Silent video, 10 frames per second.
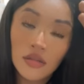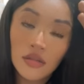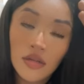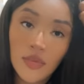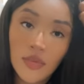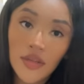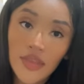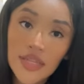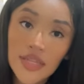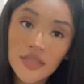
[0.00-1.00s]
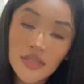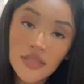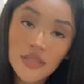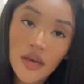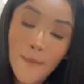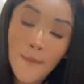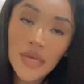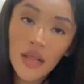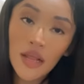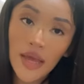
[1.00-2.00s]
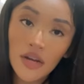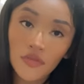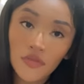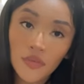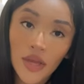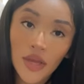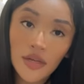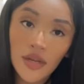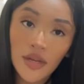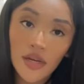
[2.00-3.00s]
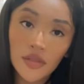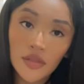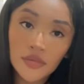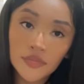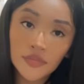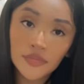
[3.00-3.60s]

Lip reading: No, but that's the plan for right now.